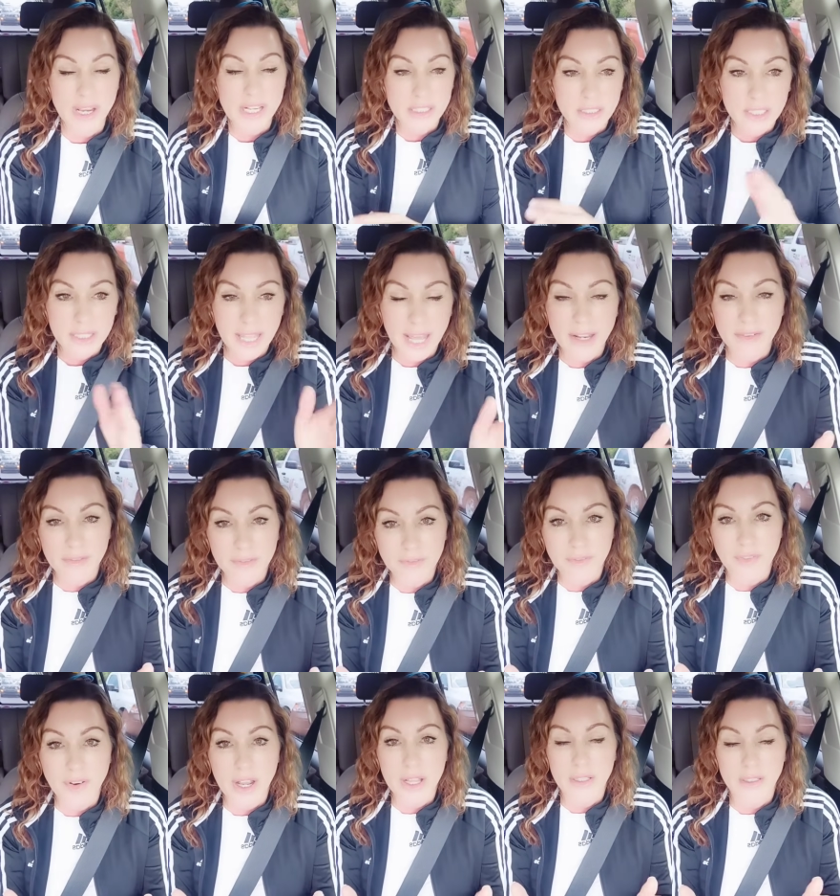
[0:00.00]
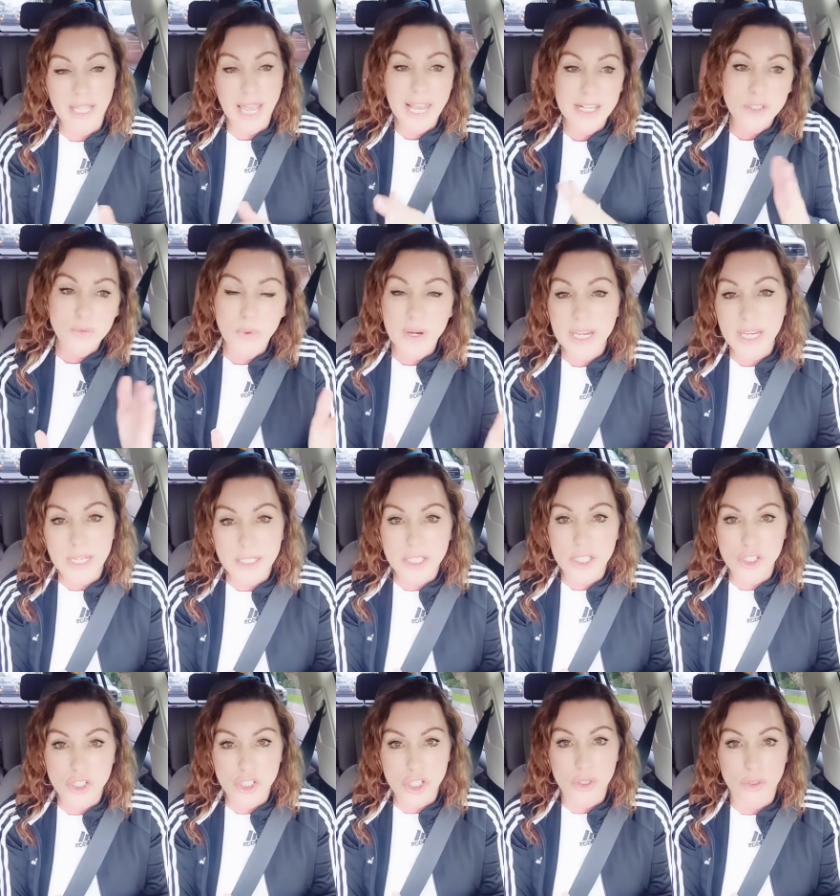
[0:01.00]
Basically, that last
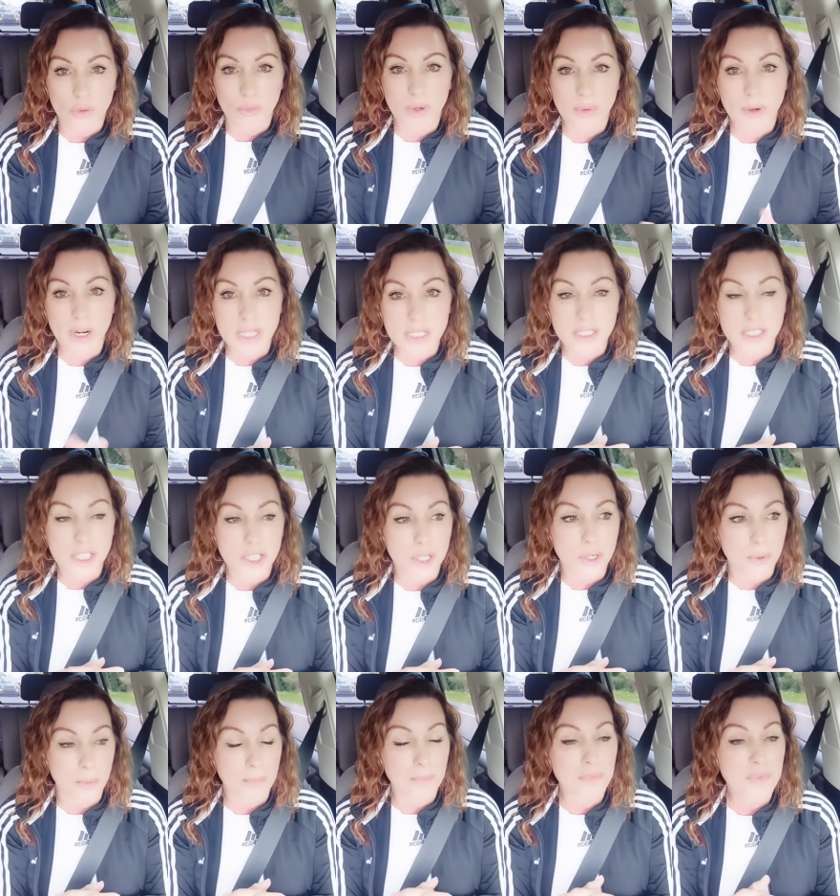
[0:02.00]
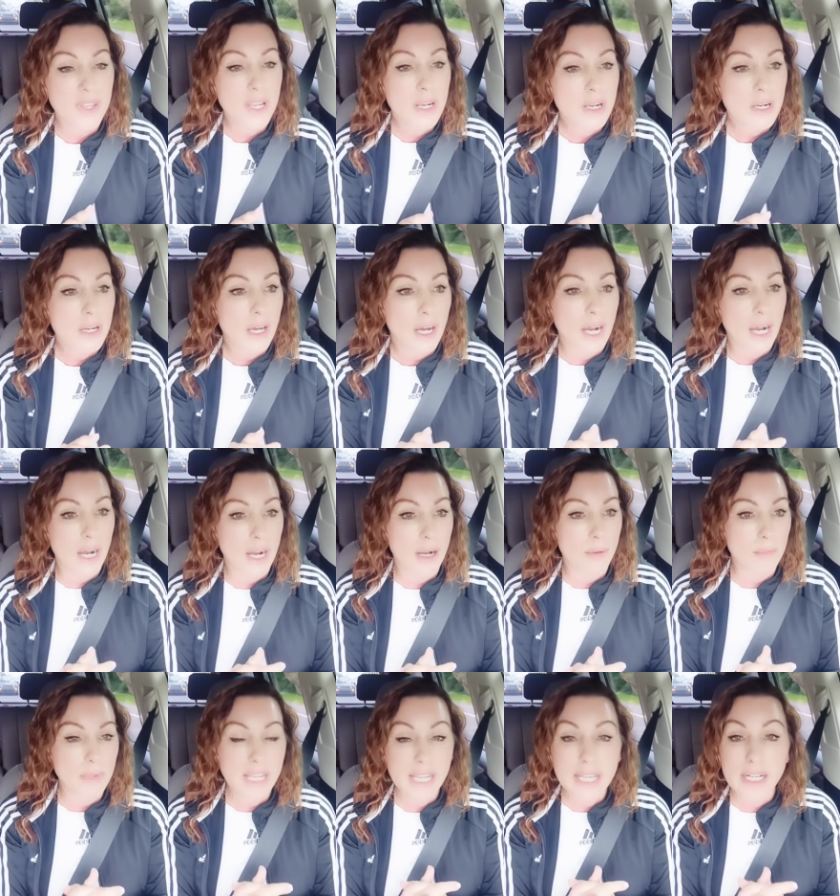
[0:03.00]
weekend in June. We want to see you
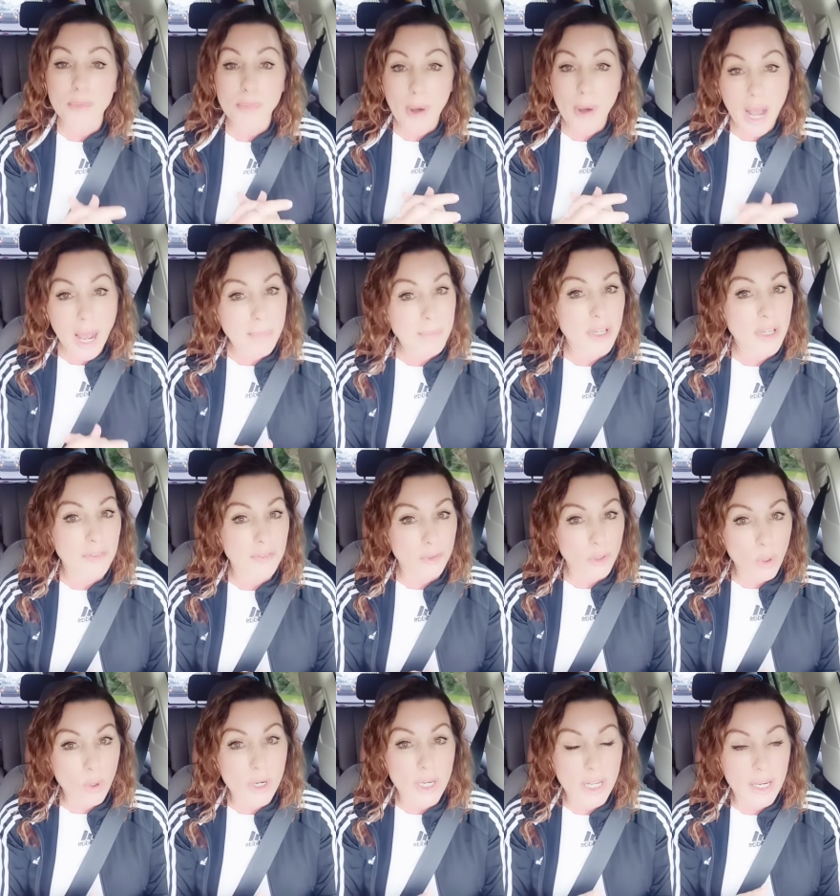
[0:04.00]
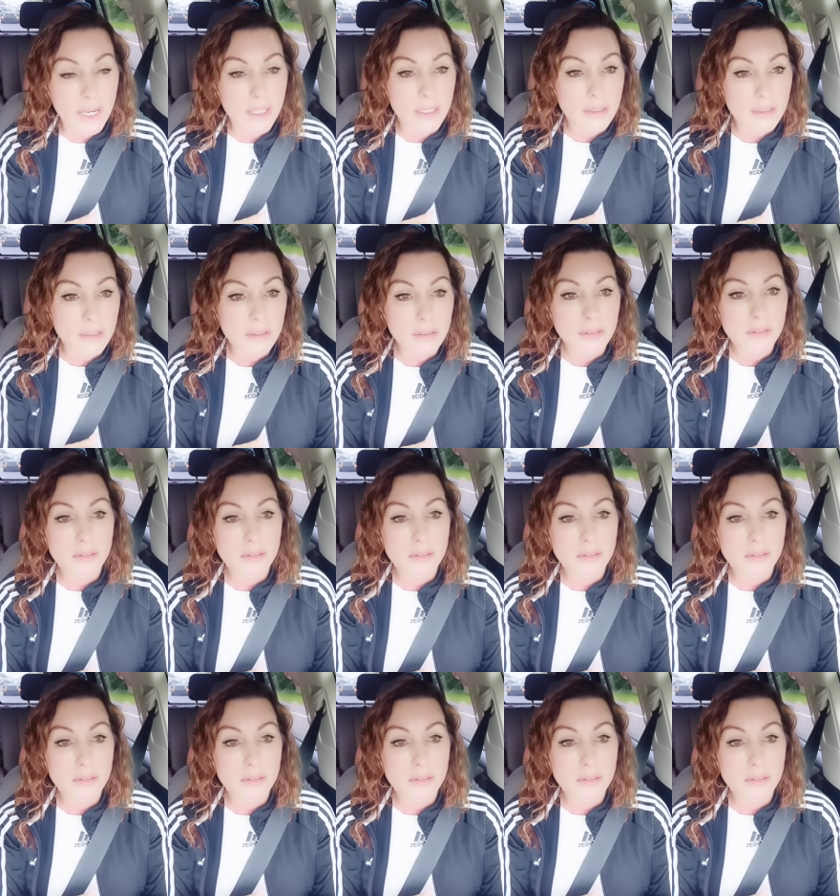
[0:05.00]
in Apopka, Florida.